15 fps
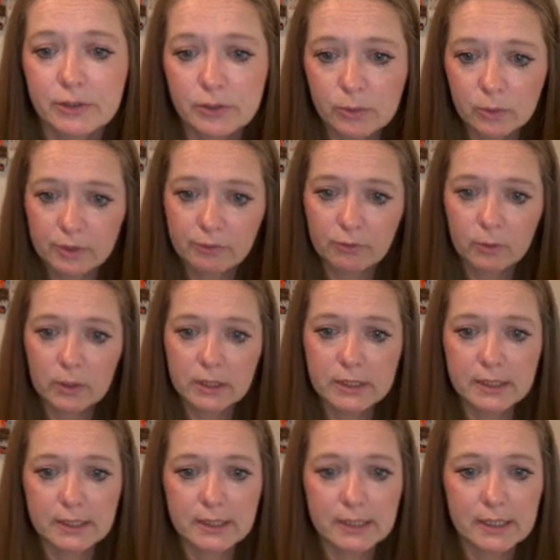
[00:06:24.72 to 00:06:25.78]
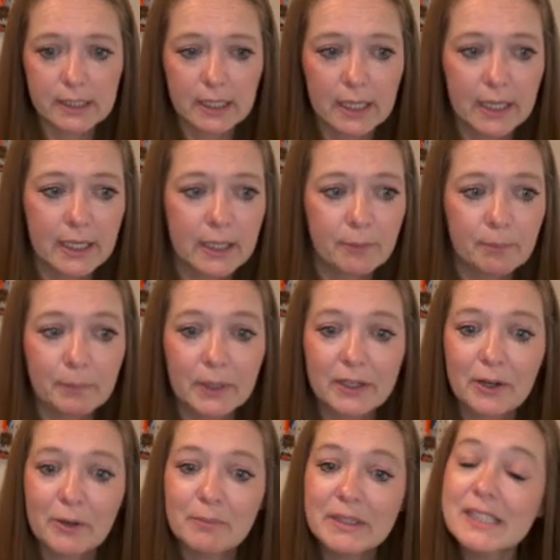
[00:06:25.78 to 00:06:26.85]
$24.68, but
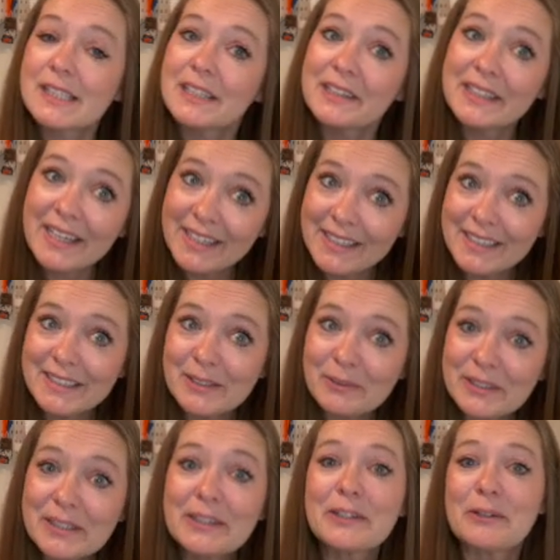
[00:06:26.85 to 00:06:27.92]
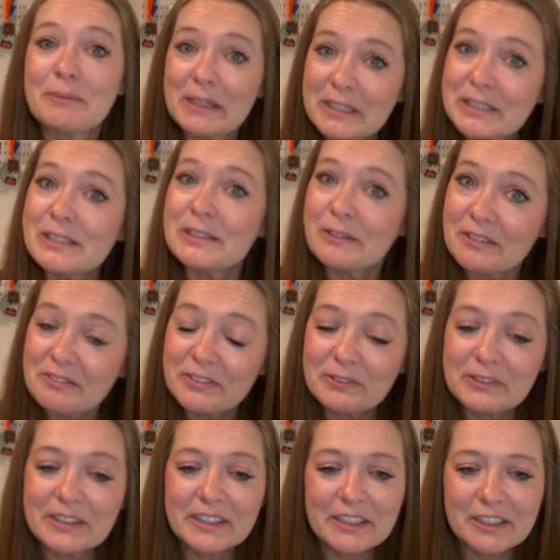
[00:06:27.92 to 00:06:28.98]
our miscellaneous was under budget, so I feel
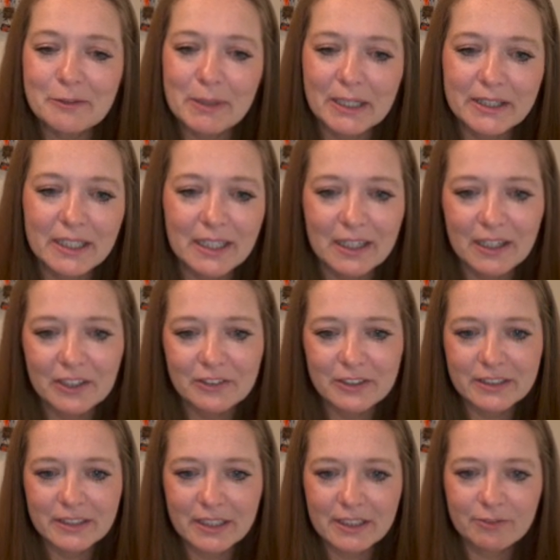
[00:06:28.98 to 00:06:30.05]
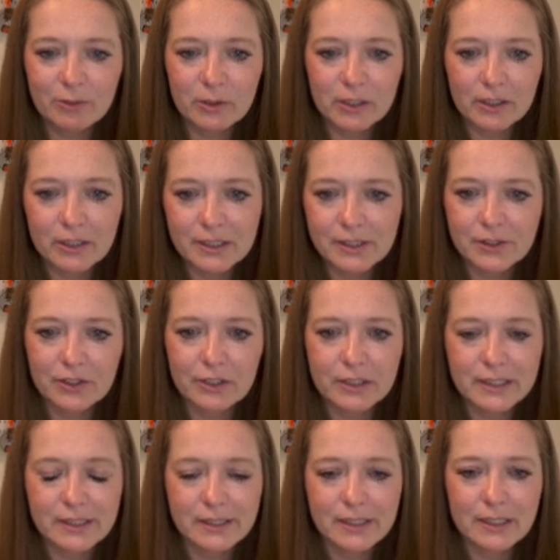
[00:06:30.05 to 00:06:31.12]
really good about that,
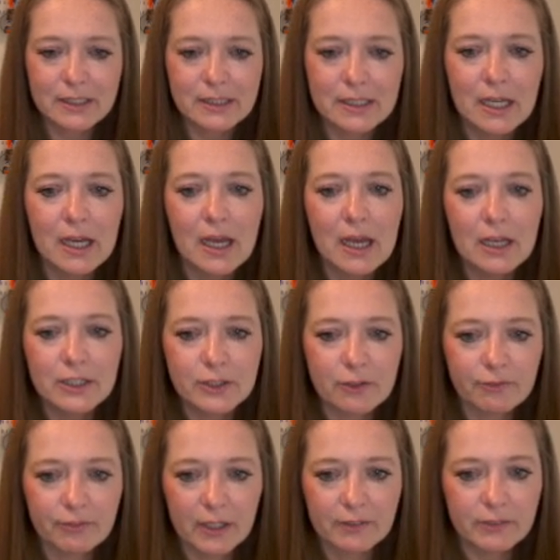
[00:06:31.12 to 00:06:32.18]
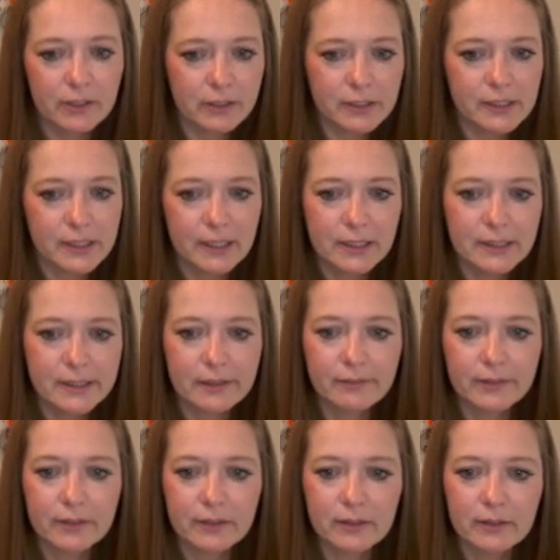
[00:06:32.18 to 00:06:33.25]
$194.13, so
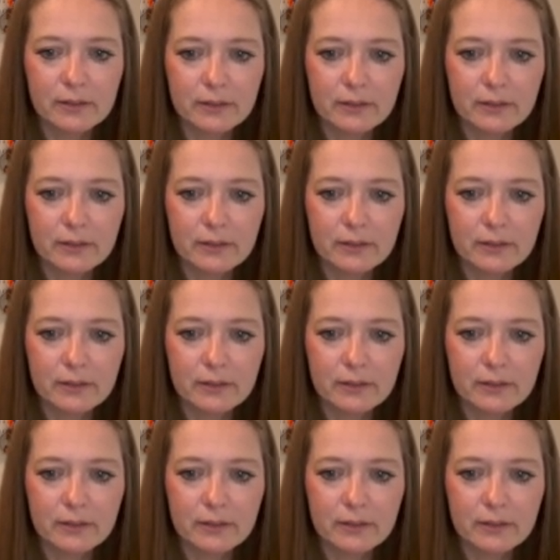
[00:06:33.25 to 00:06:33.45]
$5.87